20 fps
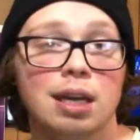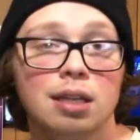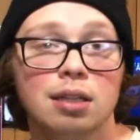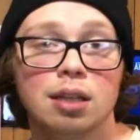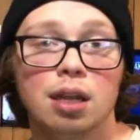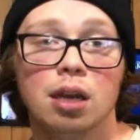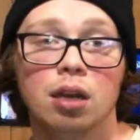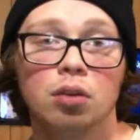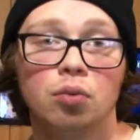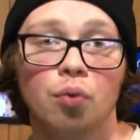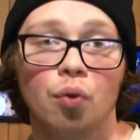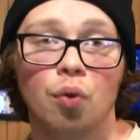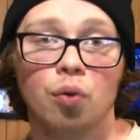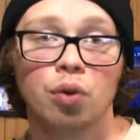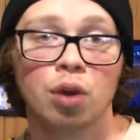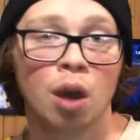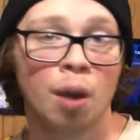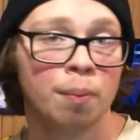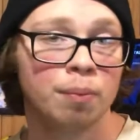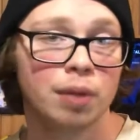in there, and we'll
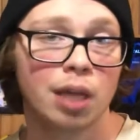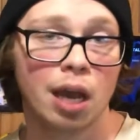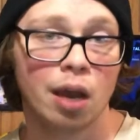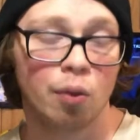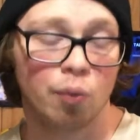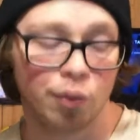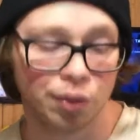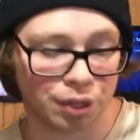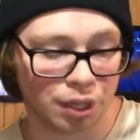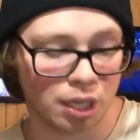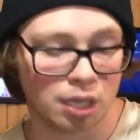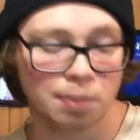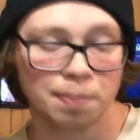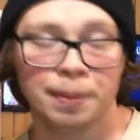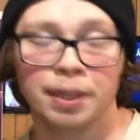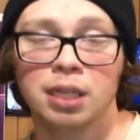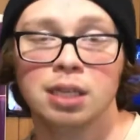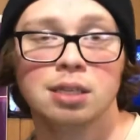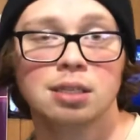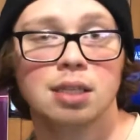come down with a
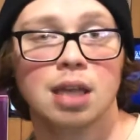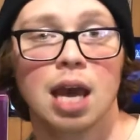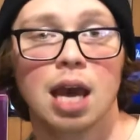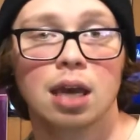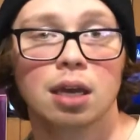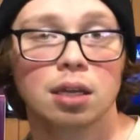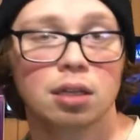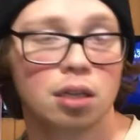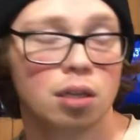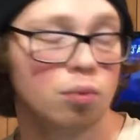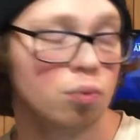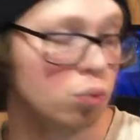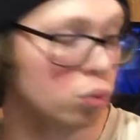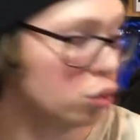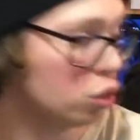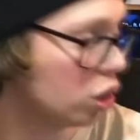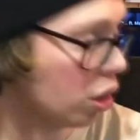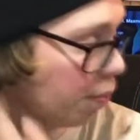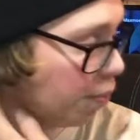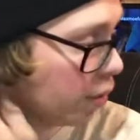mini stack, and then we'll
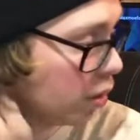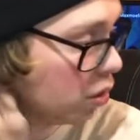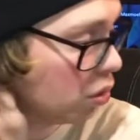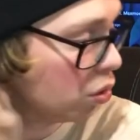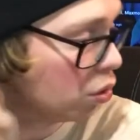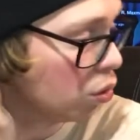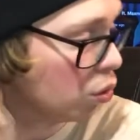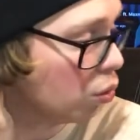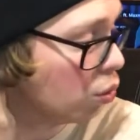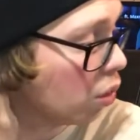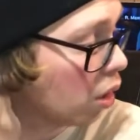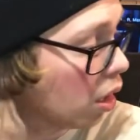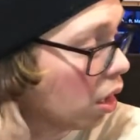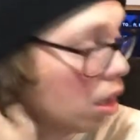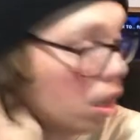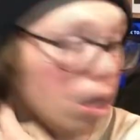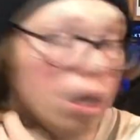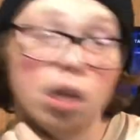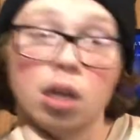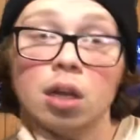jump into
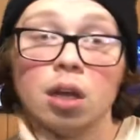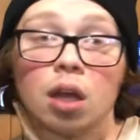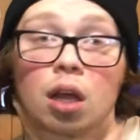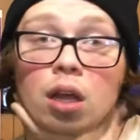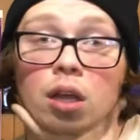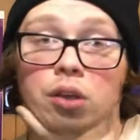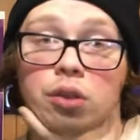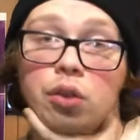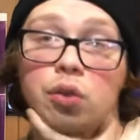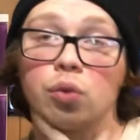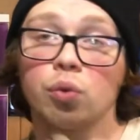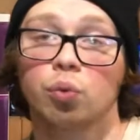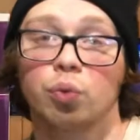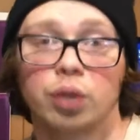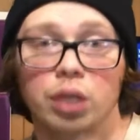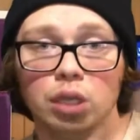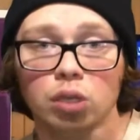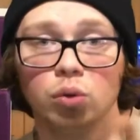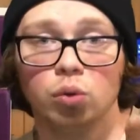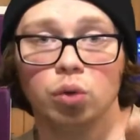the
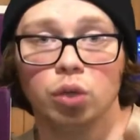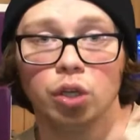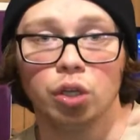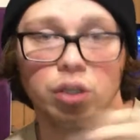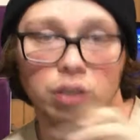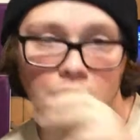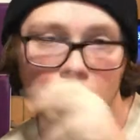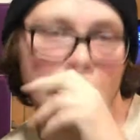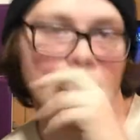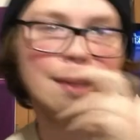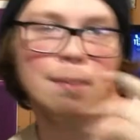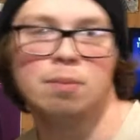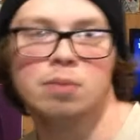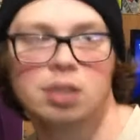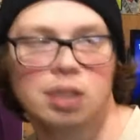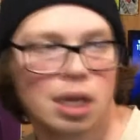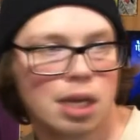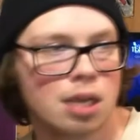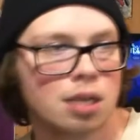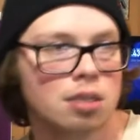real good
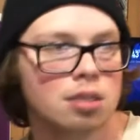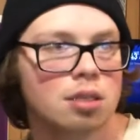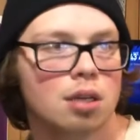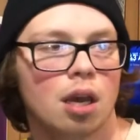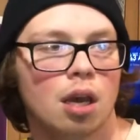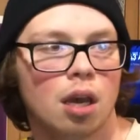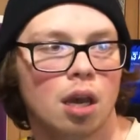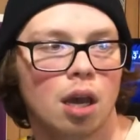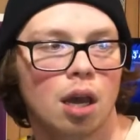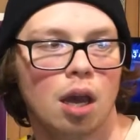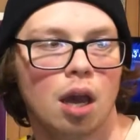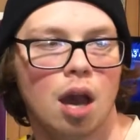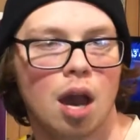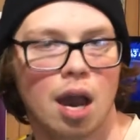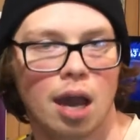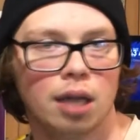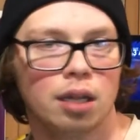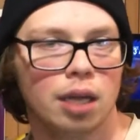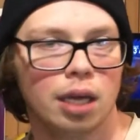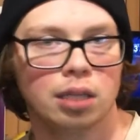games, as
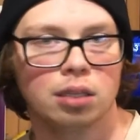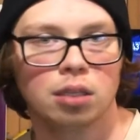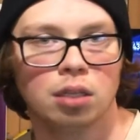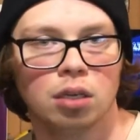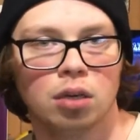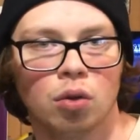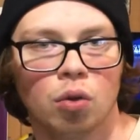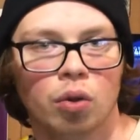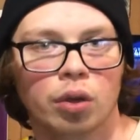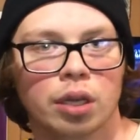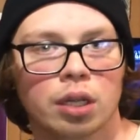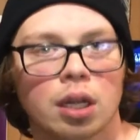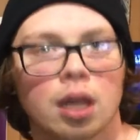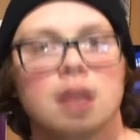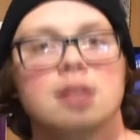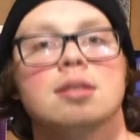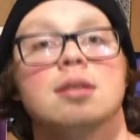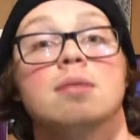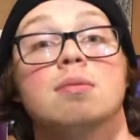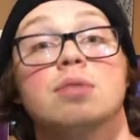I like to
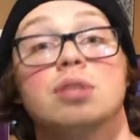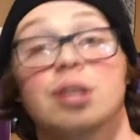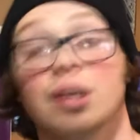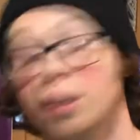organize them. So